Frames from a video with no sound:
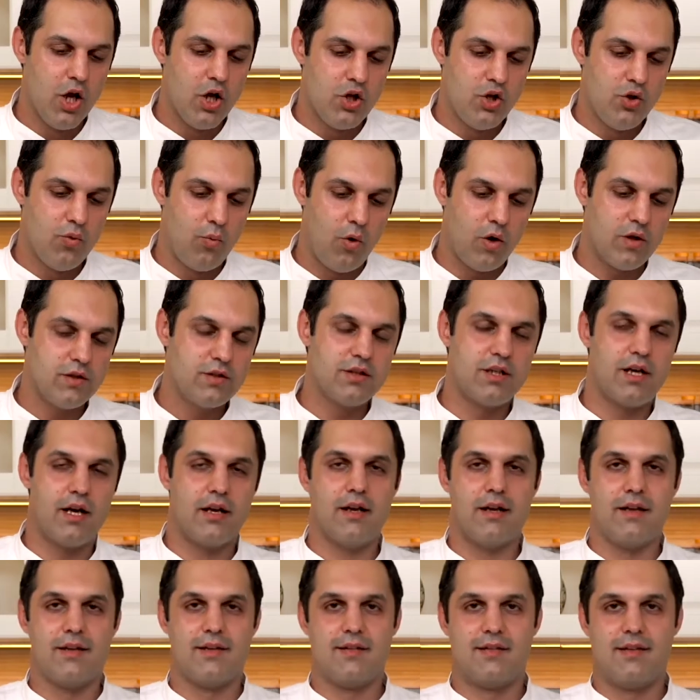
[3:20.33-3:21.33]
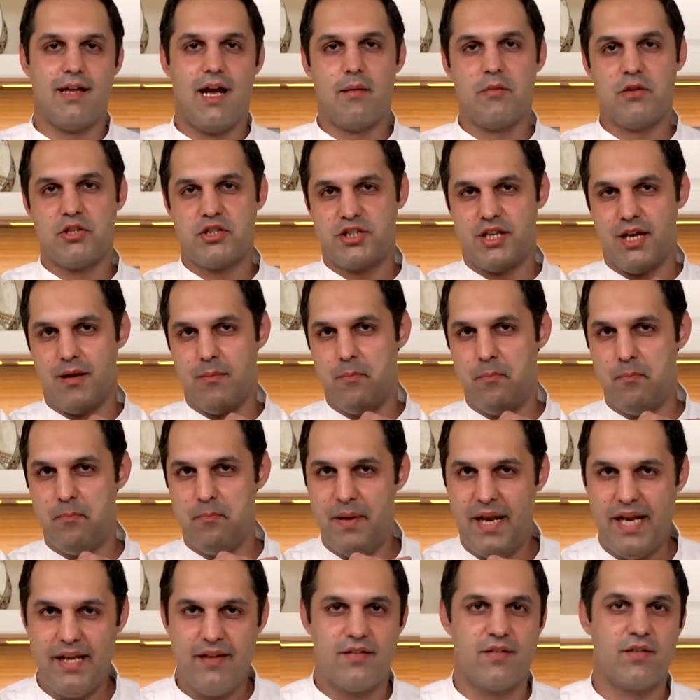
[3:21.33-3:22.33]
you want to kind of establish that
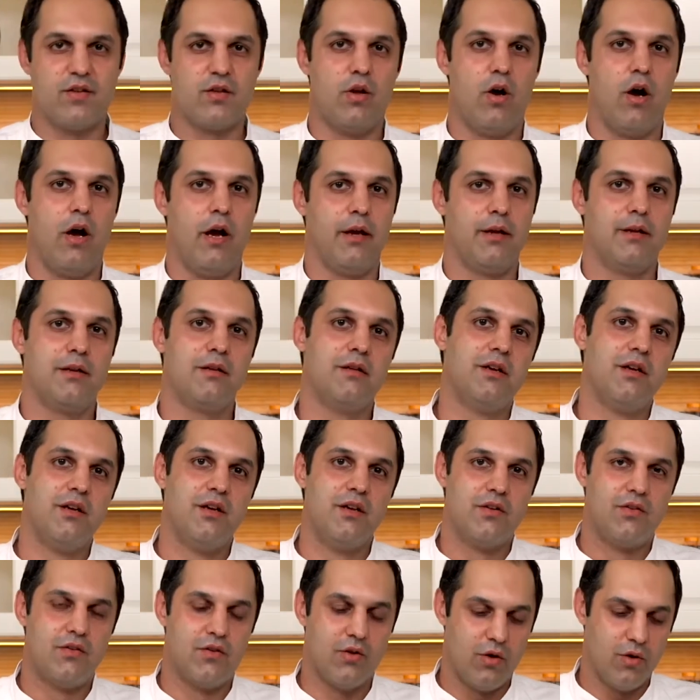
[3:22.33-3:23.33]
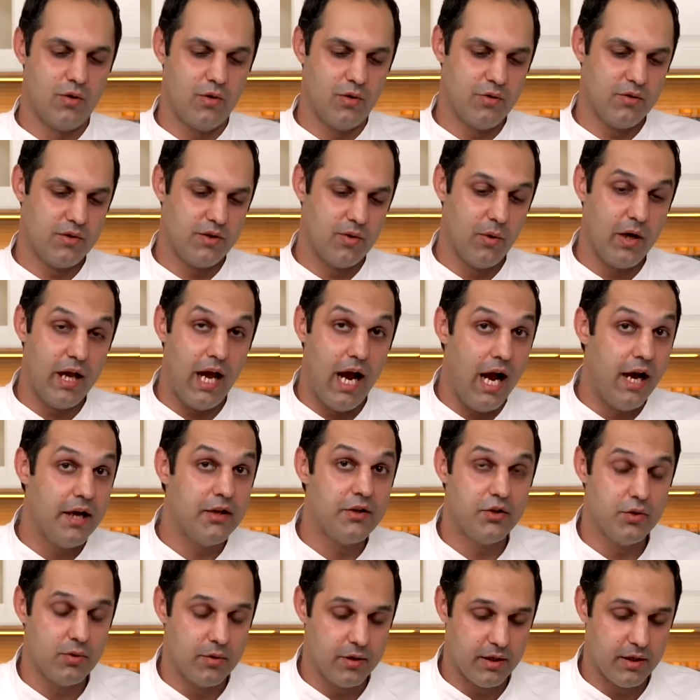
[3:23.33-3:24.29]
baseline. So the way I do it